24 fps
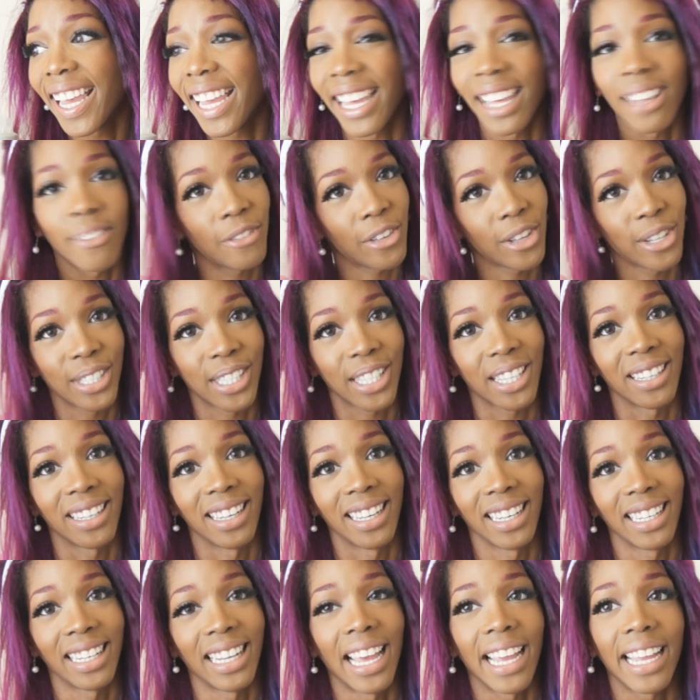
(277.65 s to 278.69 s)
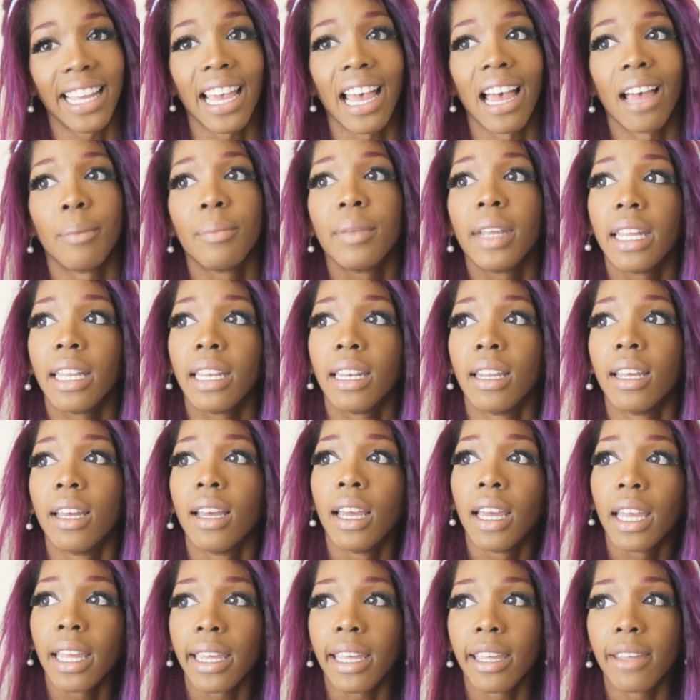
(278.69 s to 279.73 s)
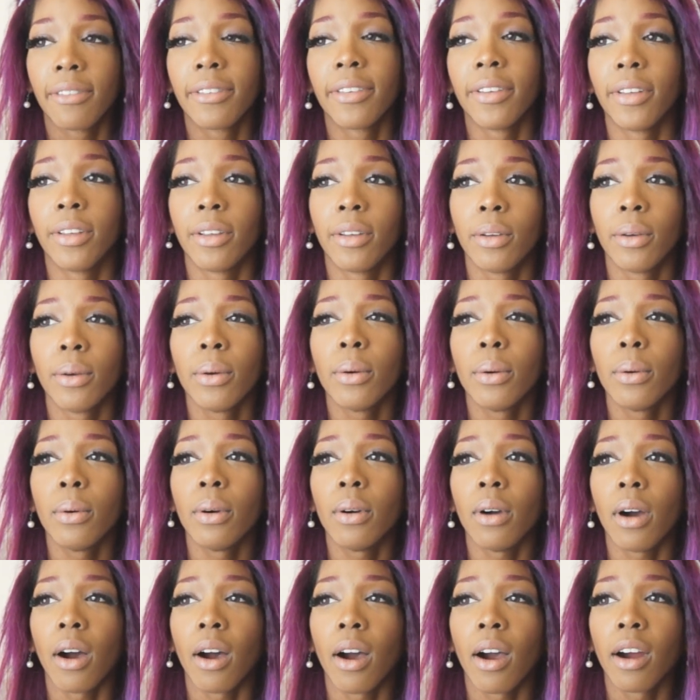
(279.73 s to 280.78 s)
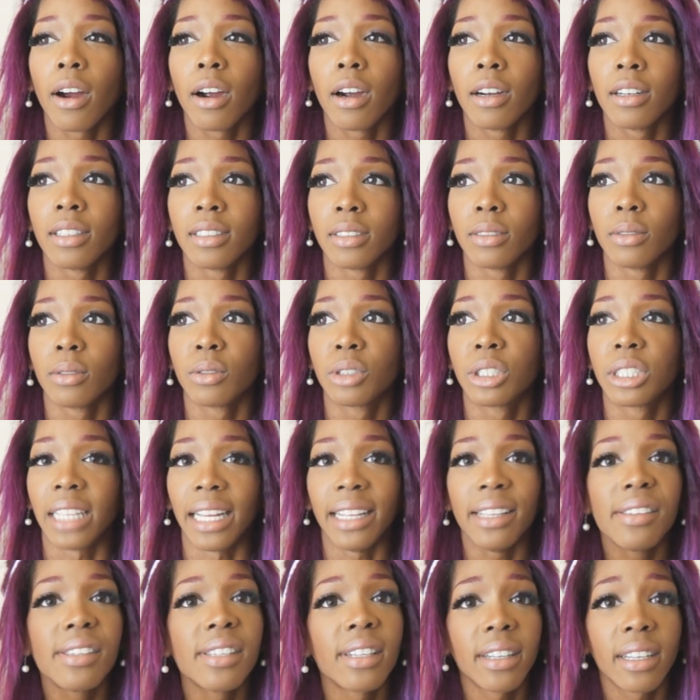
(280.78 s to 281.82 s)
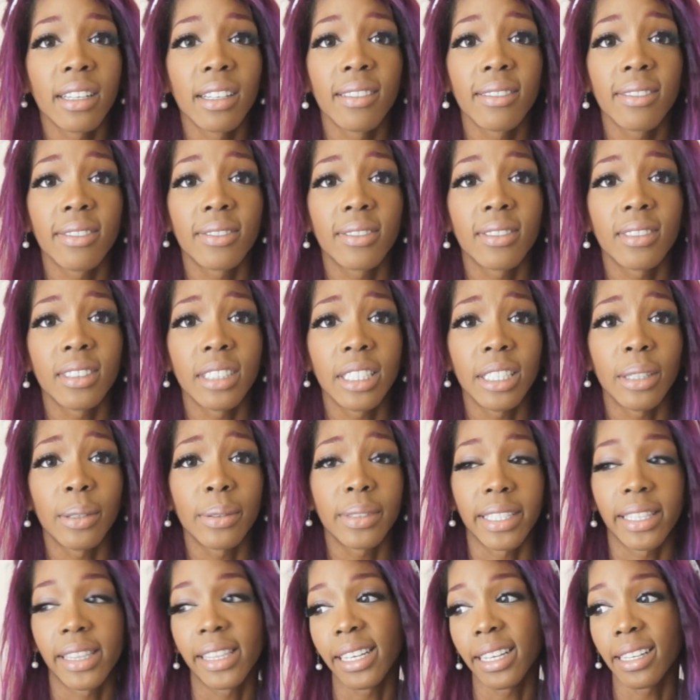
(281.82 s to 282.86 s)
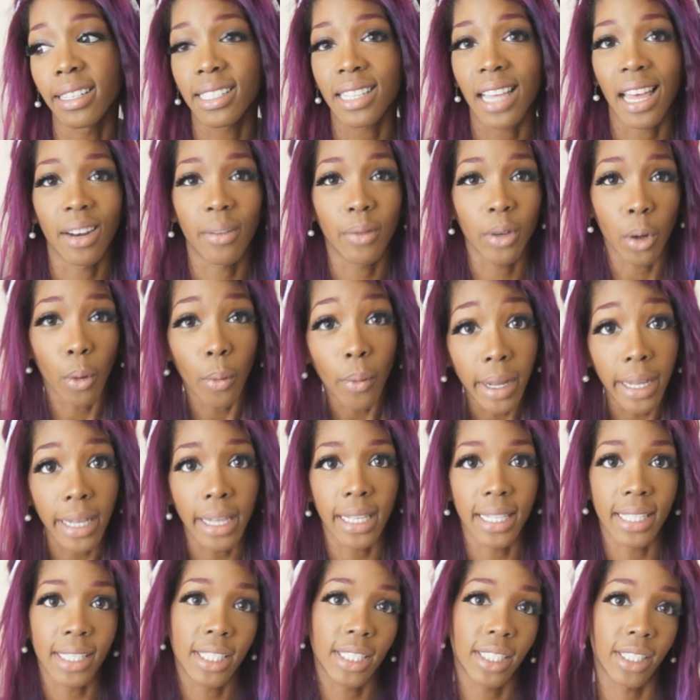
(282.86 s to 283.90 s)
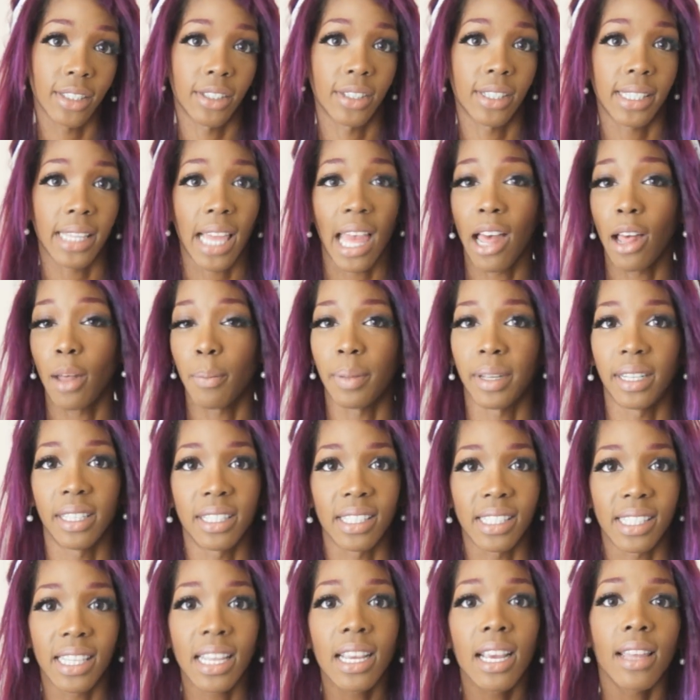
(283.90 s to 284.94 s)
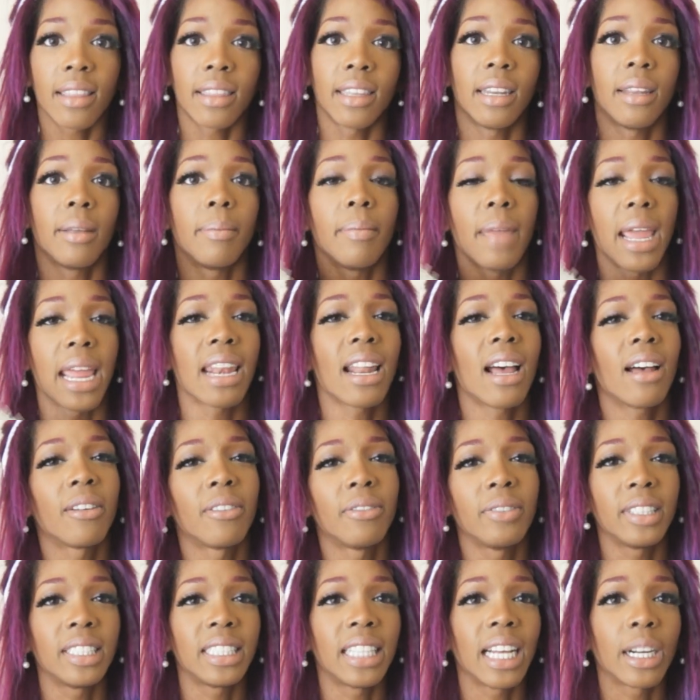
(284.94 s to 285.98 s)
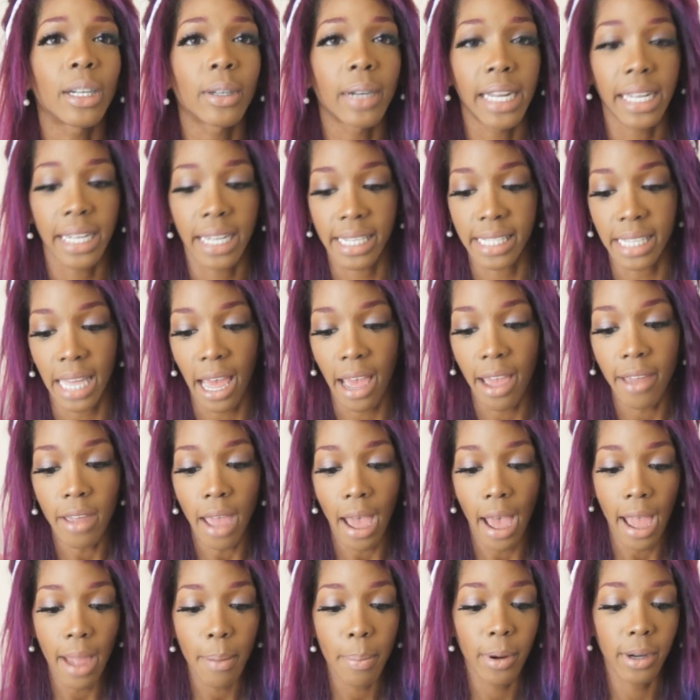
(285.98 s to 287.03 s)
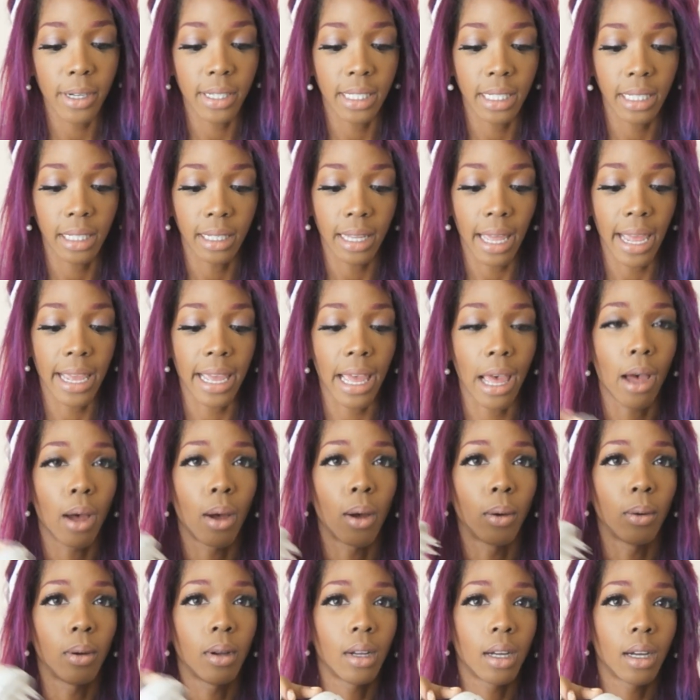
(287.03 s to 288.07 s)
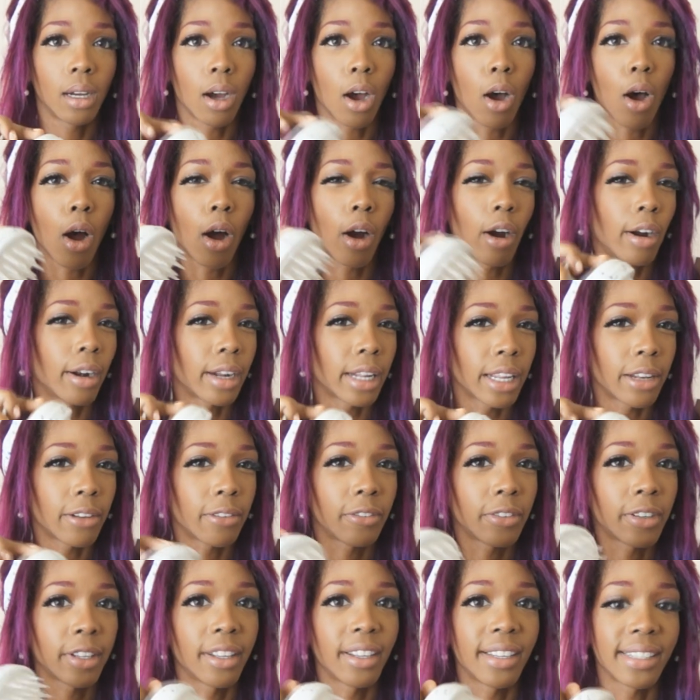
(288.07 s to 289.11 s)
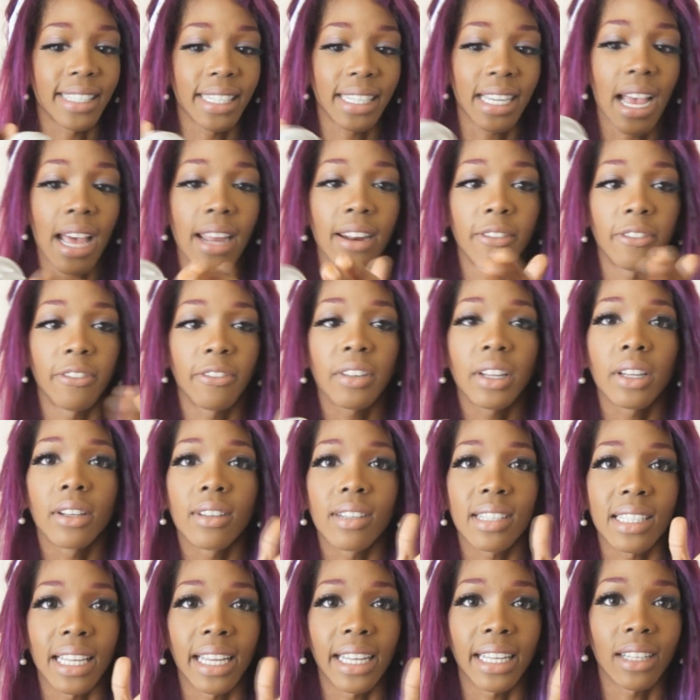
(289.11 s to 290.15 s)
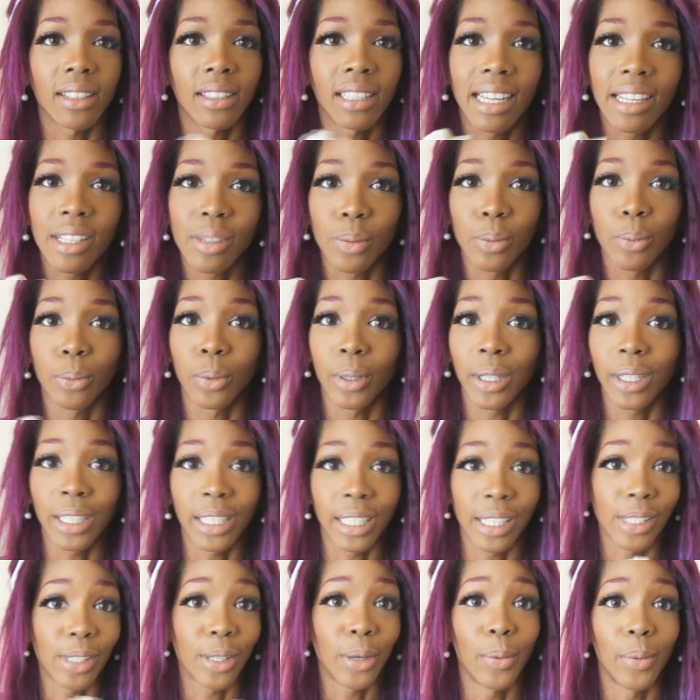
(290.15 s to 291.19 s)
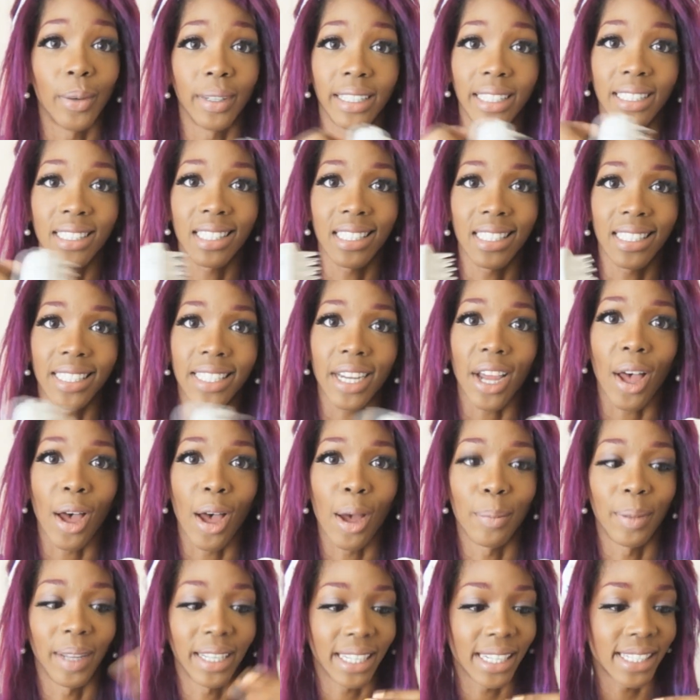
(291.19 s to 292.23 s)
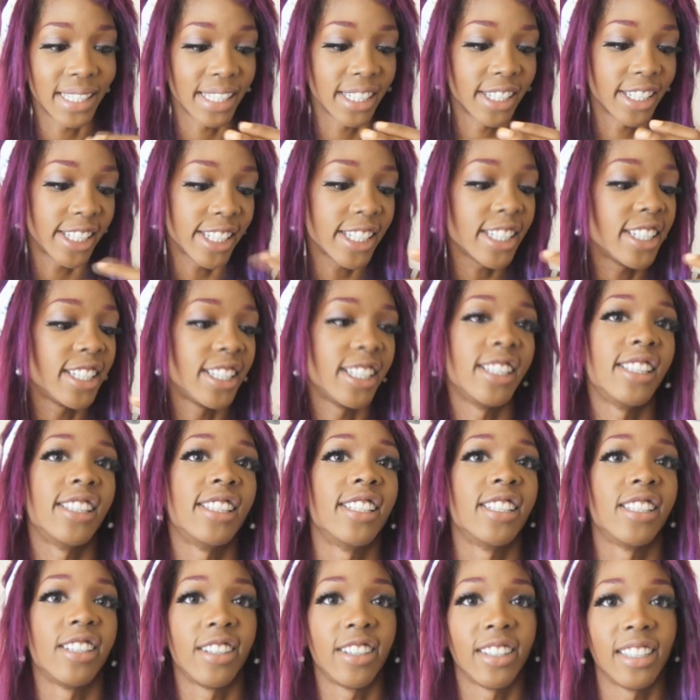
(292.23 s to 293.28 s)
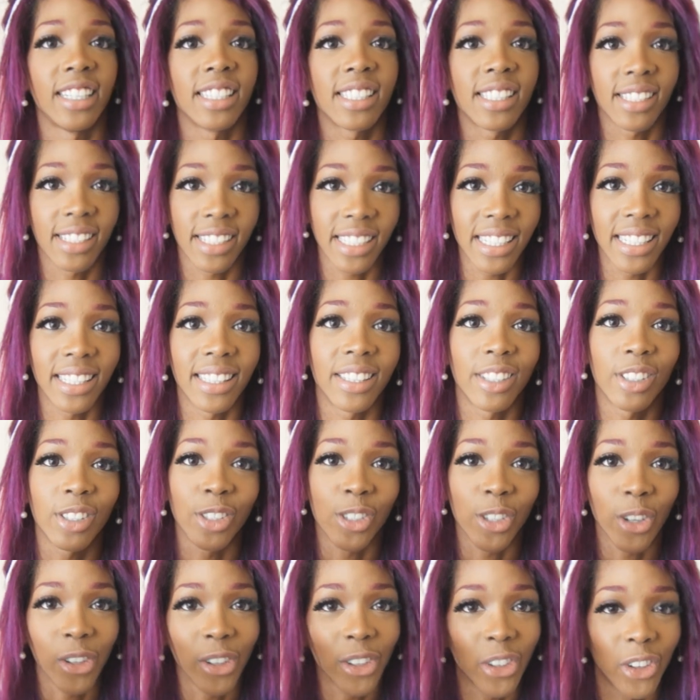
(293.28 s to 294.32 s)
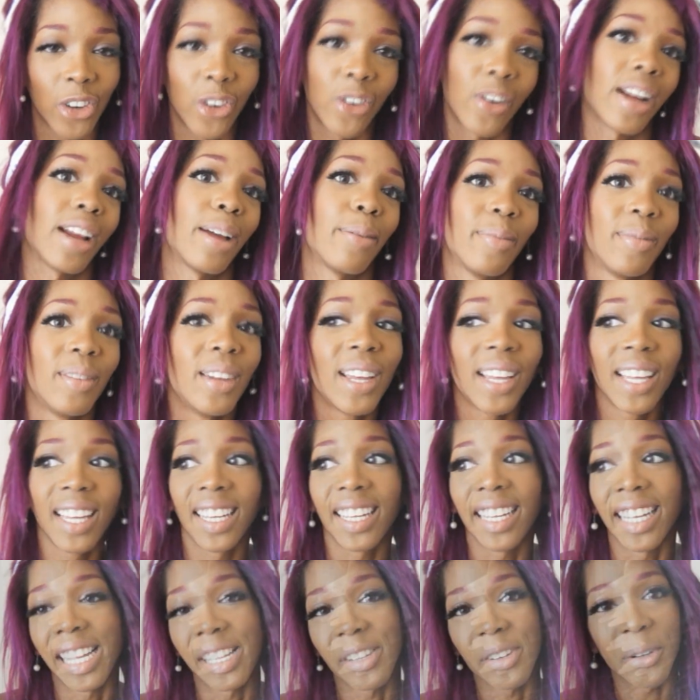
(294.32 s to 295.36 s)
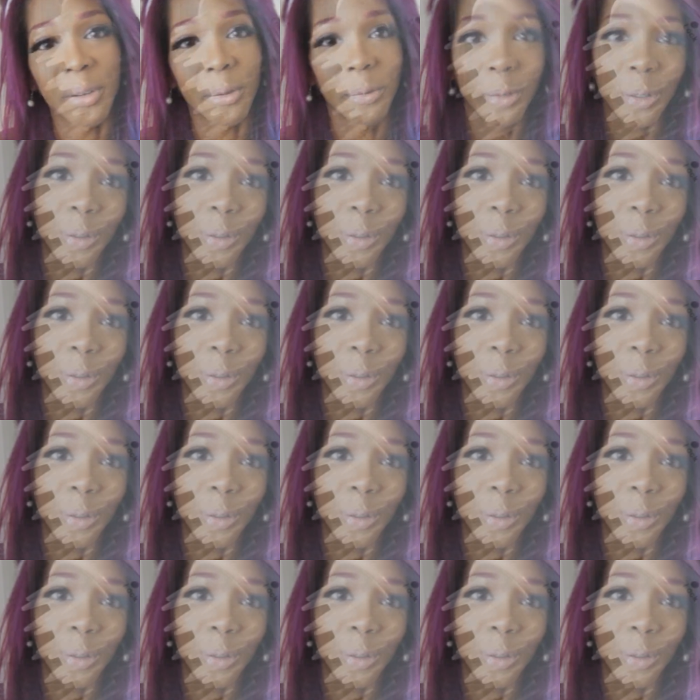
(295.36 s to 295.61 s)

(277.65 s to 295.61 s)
It feels good. Like, I mean, if you are sensitive, you know, to things kind of going into your scalp, and just, then it may not feel that great, because I personally like how hard it feels. It kind of feels like it's really doing its job, like it's getting in there and it's getting the dirt and grime in your